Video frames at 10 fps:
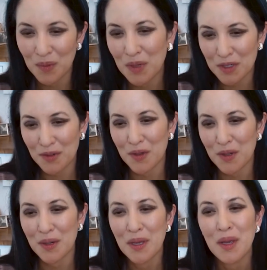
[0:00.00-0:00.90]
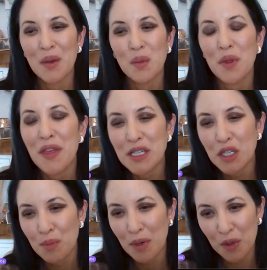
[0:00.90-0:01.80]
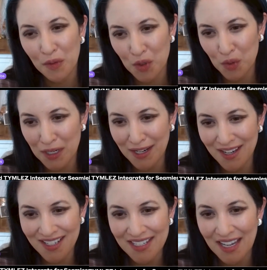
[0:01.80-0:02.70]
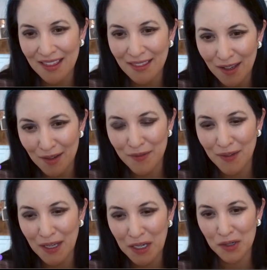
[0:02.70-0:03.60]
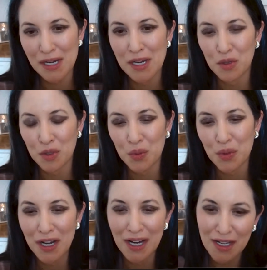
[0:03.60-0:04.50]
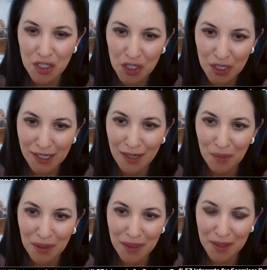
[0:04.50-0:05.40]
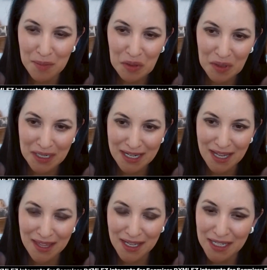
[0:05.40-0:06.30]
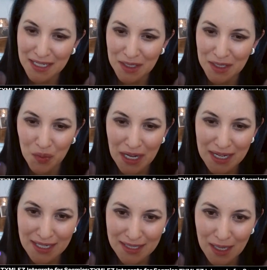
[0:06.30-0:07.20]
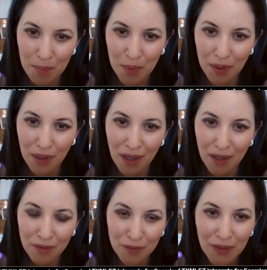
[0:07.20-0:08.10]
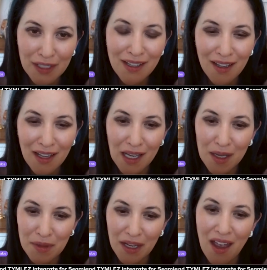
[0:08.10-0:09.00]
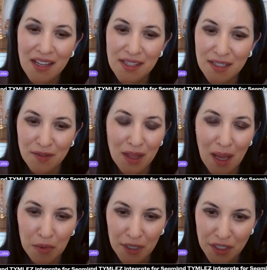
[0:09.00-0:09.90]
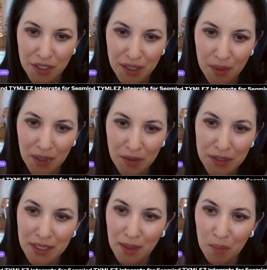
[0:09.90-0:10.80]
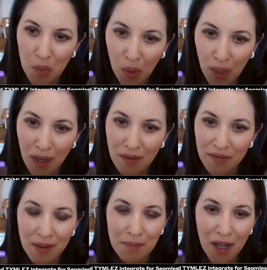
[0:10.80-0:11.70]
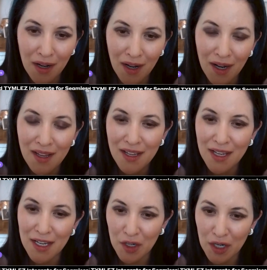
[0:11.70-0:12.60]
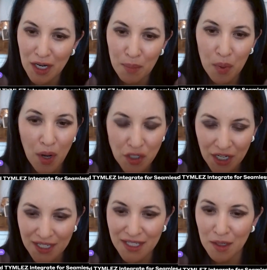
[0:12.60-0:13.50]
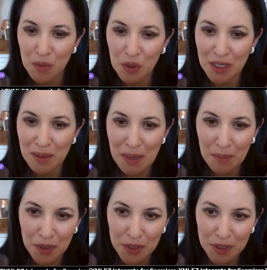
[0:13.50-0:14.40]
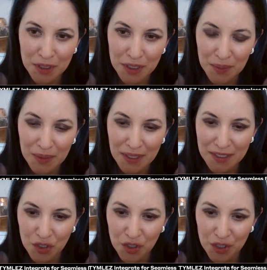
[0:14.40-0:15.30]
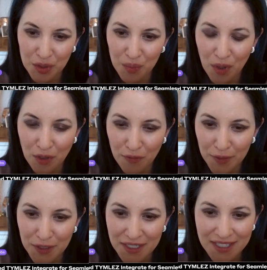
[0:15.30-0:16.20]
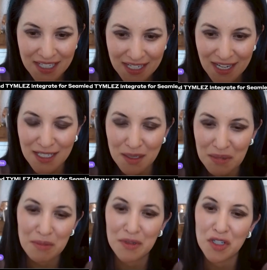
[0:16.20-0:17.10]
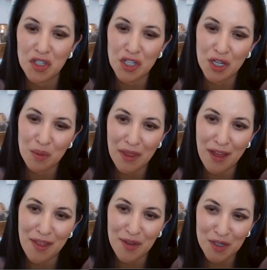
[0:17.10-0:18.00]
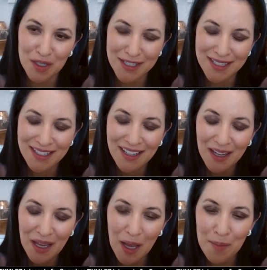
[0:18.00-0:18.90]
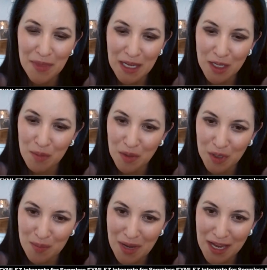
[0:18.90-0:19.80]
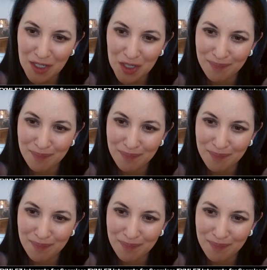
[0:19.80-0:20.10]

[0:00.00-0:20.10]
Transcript: Wonderful. Well, thank you both for joining us. I love hearing your story and sharing it with the community. I think it is a great example of the kinds of collaborations that we are seeing more of among Hedera projects and community members. And so it is just wonderful to see and to be able to share with others. Thank you both so much.